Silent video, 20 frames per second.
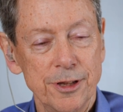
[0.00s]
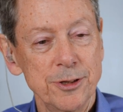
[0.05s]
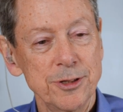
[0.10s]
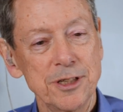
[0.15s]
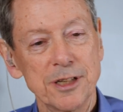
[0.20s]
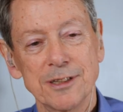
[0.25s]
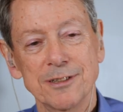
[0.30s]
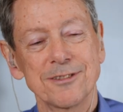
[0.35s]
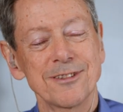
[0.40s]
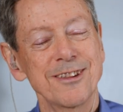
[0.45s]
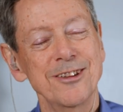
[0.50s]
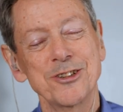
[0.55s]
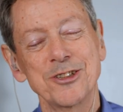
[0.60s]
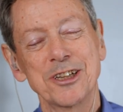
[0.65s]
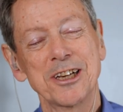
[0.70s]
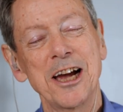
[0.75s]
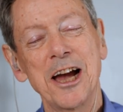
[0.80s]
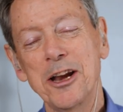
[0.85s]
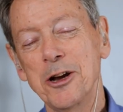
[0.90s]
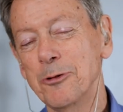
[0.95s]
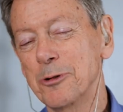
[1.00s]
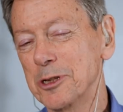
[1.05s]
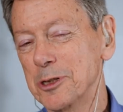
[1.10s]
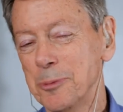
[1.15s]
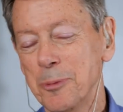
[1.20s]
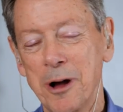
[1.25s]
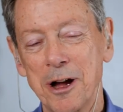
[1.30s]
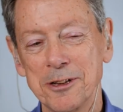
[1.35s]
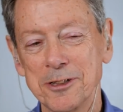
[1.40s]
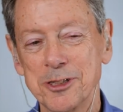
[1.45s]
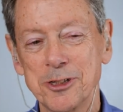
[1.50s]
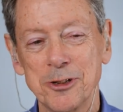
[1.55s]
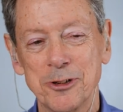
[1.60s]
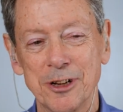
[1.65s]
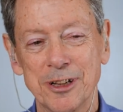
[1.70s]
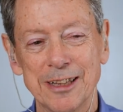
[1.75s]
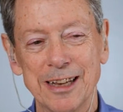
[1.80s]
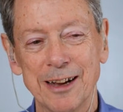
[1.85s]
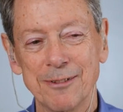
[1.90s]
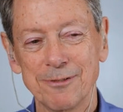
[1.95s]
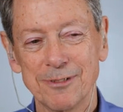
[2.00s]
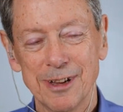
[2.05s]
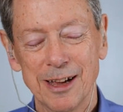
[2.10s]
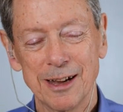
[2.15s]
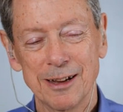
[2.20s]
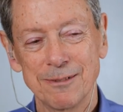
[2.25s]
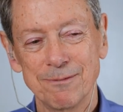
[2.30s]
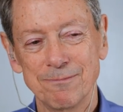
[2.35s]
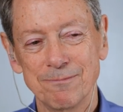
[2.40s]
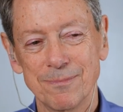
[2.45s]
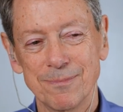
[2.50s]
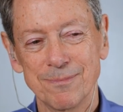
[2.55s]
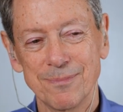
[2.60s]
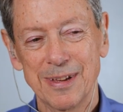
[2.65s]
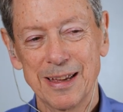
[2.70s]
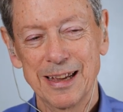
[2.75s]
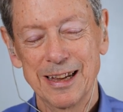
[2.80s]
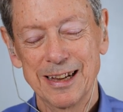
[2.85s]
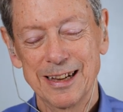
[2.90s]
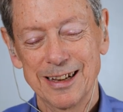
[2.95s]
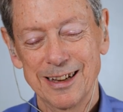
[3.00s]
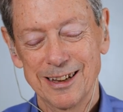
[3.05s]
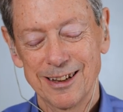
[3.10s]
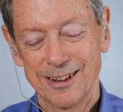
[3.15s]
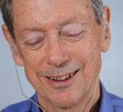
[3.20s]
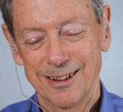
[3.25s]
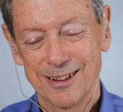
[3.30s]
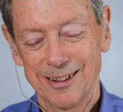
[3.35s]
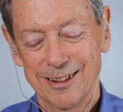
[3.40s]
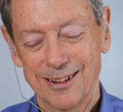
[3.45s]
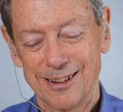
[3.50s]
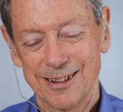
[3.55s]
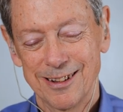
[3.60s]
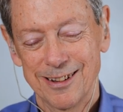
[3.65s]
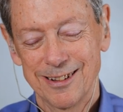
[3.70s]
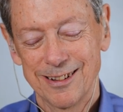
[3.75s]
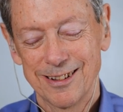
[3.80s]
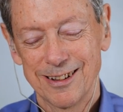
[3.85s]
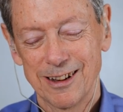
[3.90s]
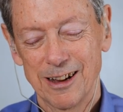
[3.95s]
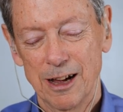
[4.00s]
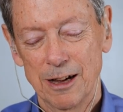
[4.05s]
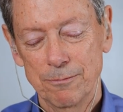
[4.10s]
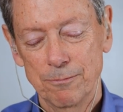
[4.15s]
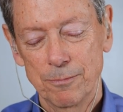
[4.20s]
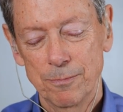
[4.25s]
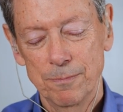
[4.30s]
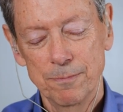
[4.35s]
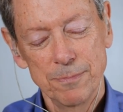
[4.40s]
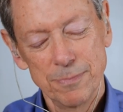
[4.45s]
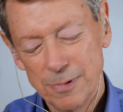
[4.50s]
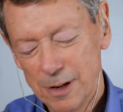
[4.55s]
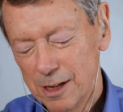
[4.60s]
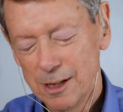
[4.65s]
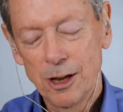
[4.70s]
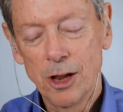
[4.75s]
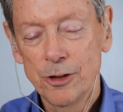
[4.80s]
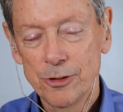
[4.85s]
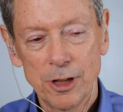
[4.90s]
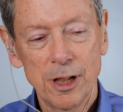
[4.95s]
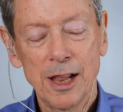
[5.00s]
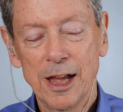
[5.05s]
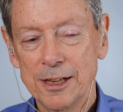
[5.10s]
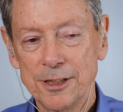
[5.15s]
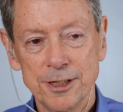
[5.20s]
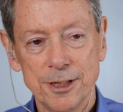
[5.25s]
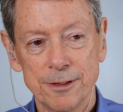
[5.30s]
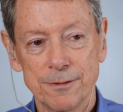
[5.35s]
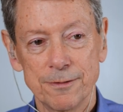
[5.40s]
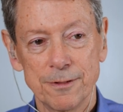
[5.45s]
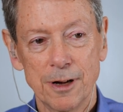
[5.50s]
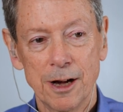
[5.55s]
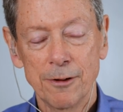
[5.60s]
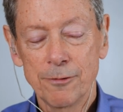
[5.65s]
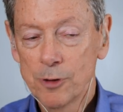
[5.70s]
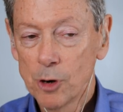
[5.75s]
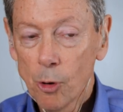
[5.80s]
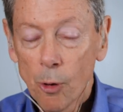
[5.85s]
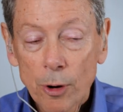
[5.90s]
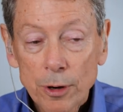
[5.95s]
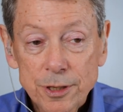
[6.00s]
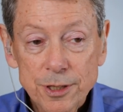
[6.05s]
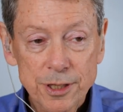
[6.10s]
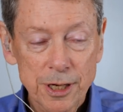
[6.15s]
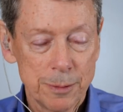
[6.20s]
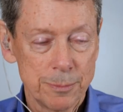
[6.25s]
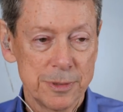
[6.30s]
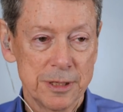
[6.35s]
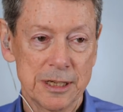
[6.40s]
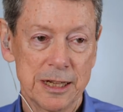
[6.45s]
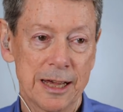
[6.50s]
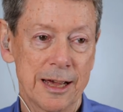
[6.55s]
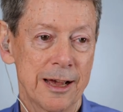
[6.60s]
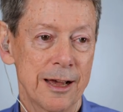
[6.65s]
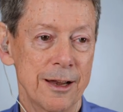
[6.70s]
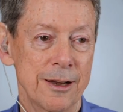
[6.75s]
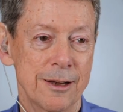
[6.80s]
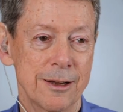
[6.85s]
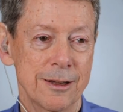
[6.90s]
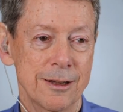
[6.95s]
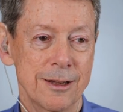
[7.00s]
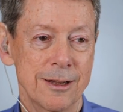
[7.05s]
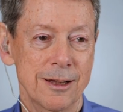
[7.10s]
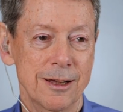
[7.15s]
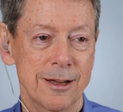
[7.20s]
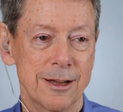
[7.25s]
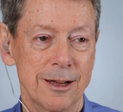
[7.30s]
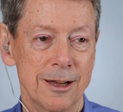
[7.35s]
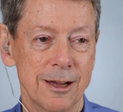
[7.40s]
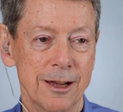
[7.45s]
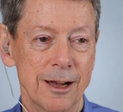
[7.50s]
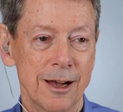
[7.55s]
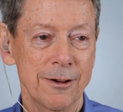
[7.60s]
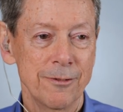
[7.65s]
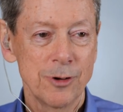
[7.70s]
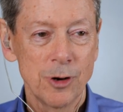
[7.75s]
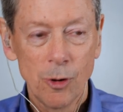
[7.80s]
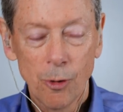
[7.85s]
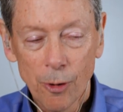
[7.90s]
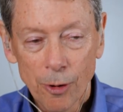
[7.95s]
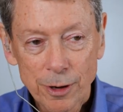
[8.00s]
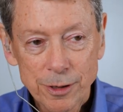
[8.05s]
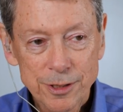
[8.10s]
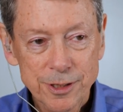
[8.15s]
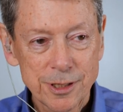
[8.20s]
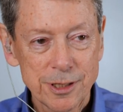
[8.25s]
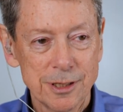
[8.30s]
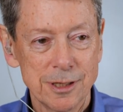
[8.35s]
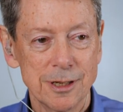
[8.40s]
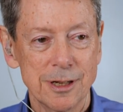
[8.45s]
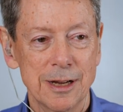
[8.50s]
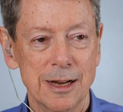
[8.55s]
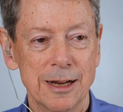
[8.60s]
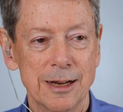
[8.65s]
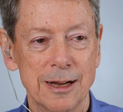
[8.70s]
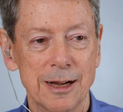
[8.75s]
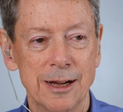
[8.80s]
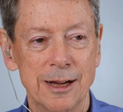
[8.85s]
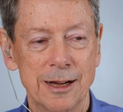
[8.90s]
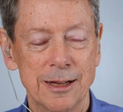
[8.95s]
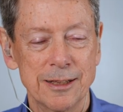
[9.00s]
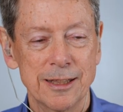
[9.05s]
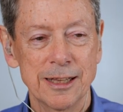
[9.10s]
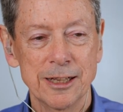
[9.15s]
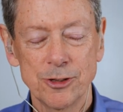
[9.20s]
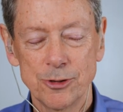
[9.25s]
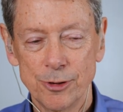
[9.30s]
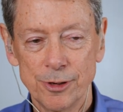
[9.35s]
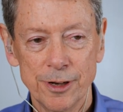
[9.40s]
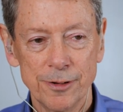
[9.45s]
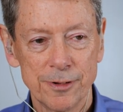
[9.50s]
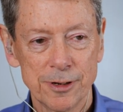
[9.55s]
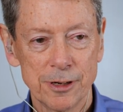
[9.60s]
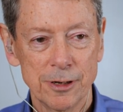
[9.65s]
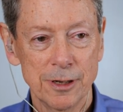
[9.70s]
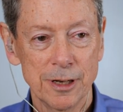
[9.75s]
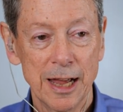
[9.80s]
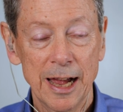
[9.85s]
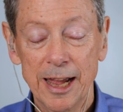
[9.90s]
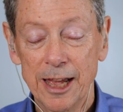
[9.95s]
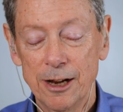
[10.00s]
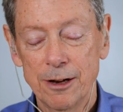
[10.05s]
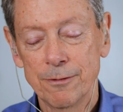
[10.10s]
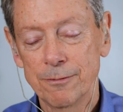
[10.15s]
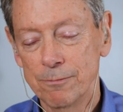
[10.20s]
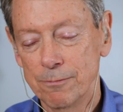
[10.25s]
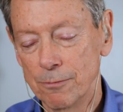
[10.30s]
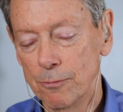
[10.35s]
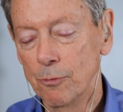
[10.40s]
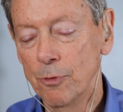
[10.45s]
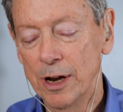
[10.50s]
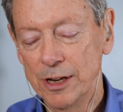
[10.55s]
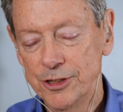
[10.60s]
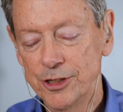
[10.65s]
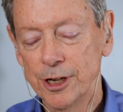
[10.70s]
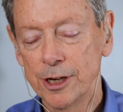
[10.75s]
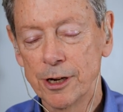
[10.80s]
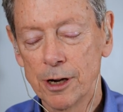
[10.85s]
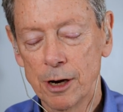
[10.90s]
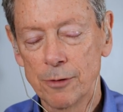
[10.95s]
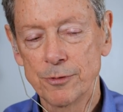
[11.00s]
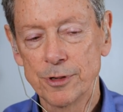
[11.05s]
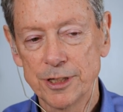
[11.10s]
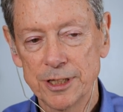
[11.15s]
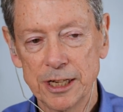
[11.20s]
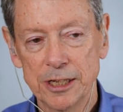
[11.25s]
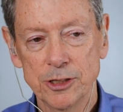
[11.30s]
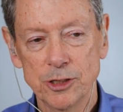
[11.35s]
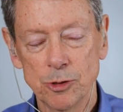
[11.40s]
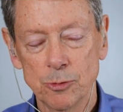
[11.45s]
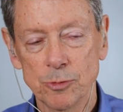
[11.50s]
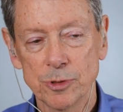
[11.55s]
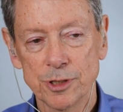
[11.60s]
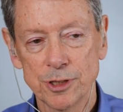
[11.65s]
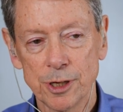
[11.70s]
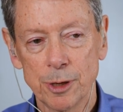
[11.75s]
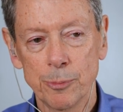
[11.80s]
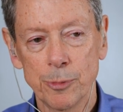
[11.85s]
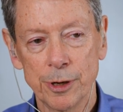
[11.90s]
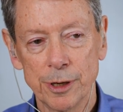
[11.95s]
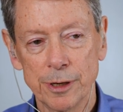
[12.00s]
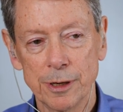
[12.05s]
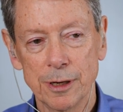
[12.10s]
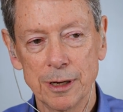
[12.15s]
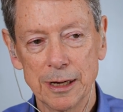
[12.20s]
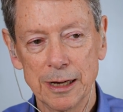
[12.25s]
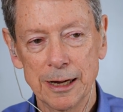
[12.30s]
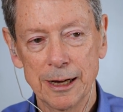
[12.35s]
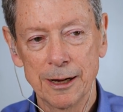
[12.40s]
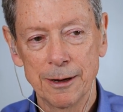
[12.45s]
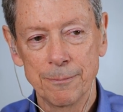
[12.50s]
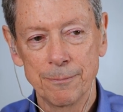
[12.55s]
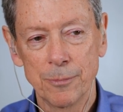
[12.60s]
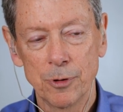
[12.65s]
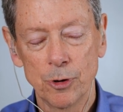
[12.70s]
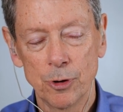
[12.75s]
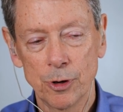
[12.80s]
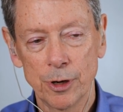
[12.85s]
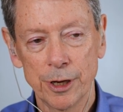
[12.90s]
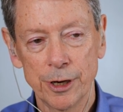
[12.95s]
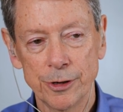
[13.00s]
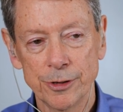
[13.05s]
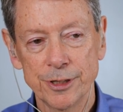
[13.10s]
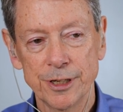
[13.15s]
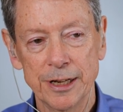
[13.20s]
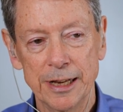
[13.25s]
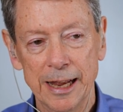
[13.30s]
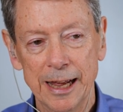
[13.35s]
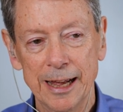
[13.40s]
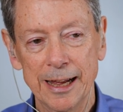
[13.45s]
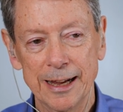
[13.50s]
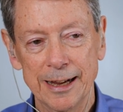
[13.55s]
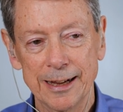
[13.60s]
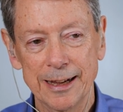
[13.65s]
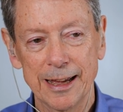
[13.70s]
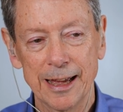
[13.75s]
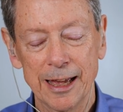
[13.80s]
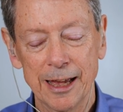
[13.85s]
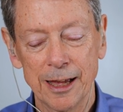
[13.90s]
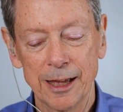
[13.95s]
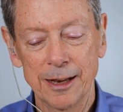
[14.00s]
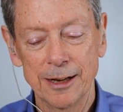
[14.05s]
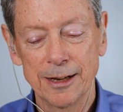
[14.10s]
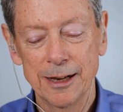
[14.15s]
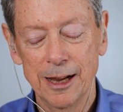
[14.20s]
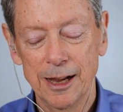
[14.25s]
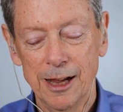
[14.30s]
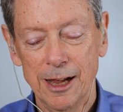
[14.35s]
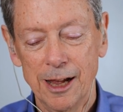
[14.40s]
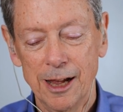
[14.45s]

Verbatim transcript: there's a there's a kind of response to it. I'm, I'm uh, along the lines of of course I'm sad, of course uh, things are difficult. I had a wrenching conversation with someone um, earlier today, and